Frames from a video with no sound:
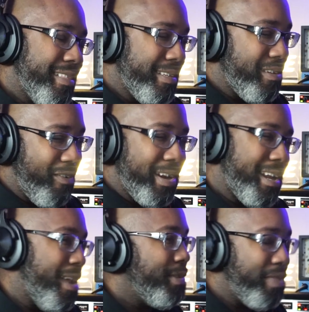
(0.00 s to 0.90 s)
This already
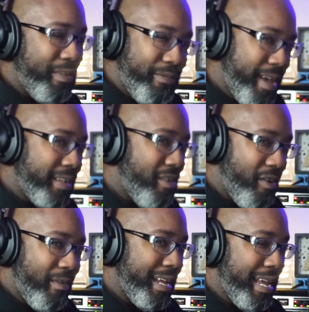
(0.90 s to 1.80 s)
comes with effects
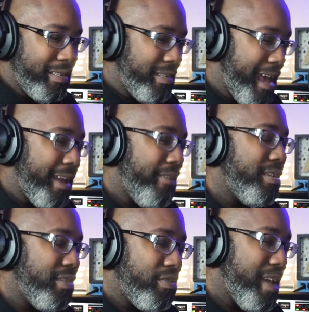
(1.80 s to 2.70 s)
already inside of
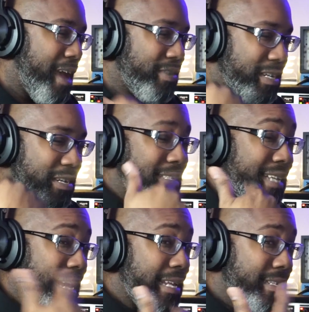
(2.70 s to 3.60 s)
it, so you have to
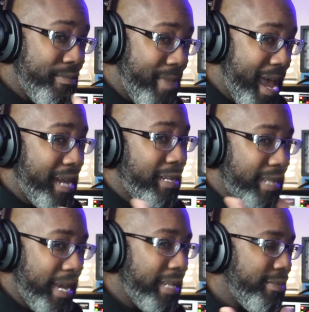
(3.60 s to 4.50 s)
take into mind and
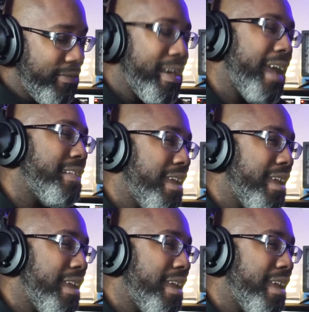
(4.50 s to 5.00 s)
take into fact